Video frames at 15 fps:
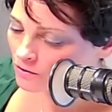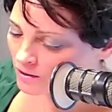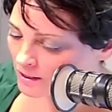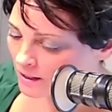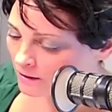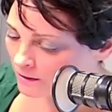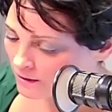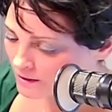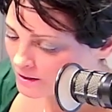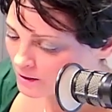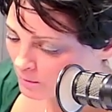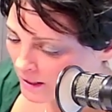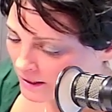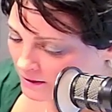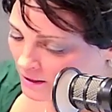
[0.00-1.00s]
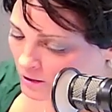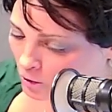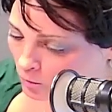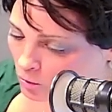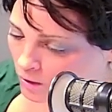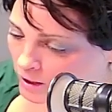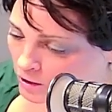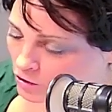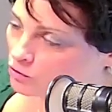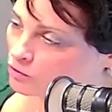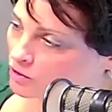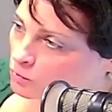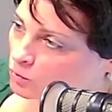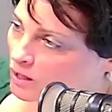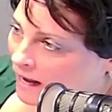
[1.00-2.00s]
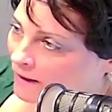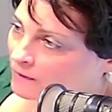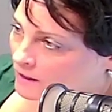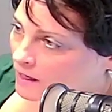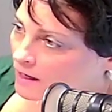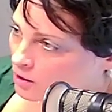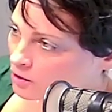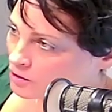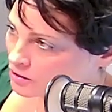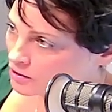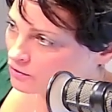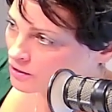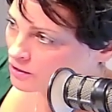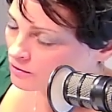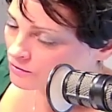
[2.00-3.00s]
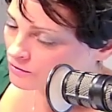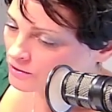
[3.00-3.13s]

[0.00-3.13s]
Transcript: You said this space, and you're pointing to, because we're at the iHeart studios.